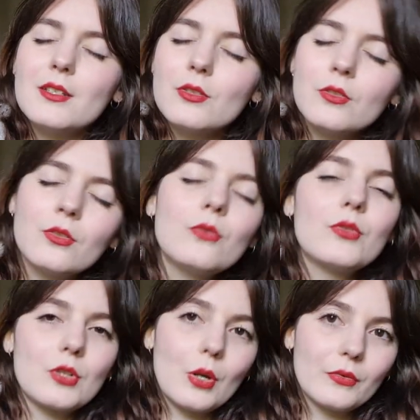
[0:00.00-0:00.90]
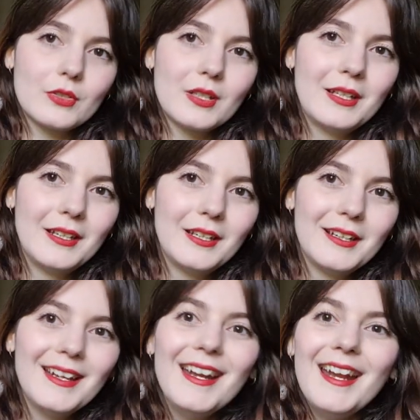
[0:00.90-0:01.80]
too soft.
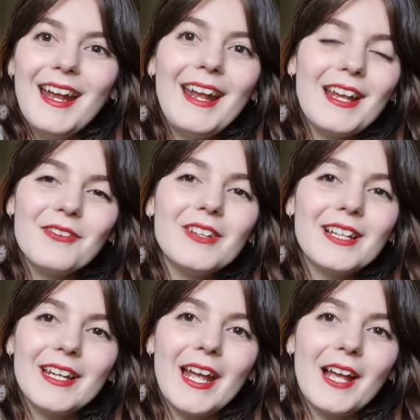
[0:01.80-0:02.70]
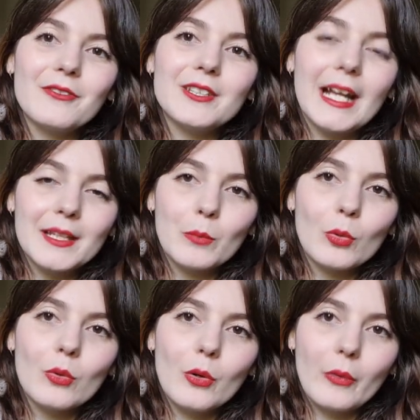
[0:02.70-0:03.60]
And I feel like I have an
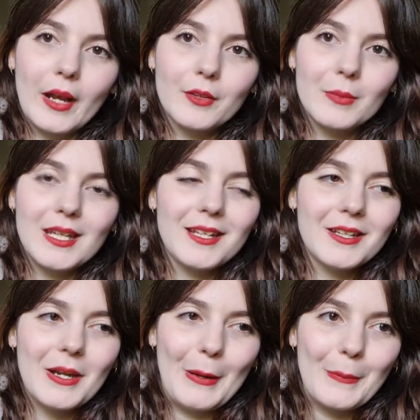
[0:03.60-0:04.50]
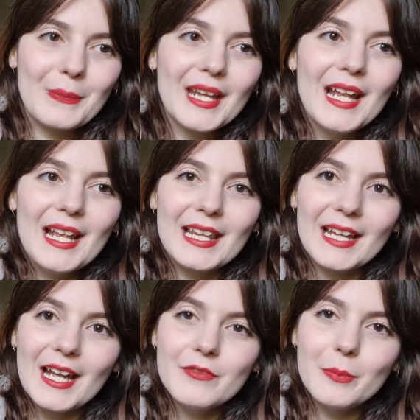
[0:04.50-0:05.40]
animal around me, you know?
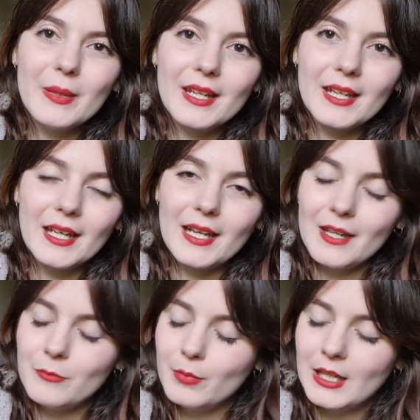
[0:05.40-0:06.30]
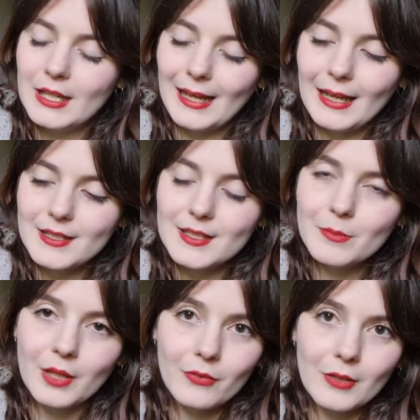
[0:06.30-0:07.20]
Like I have big cats,
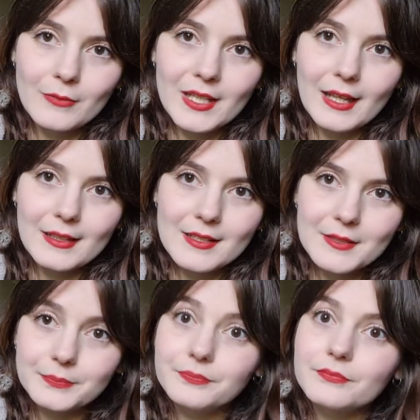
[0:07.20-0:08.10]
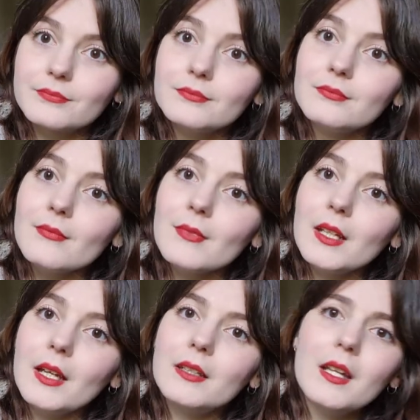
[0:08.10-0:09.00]
big fluffy cats.
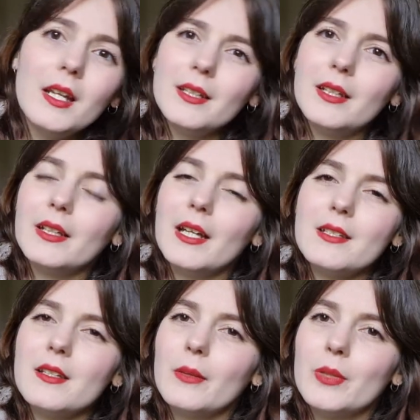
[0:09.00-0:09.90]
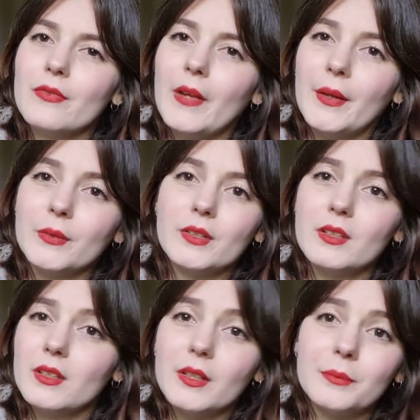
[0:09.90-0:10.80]
And they're cats that we found
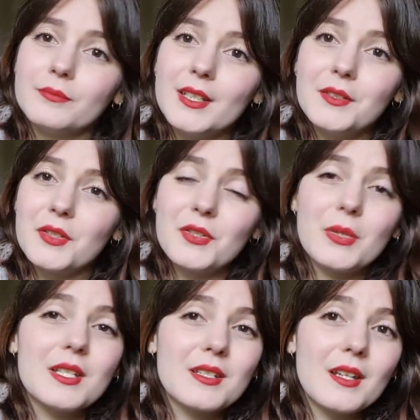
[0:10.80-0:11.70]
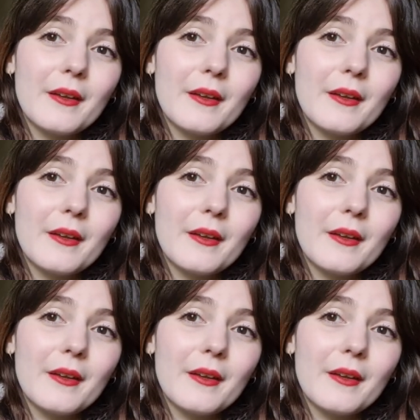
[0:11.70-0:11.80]
in the streets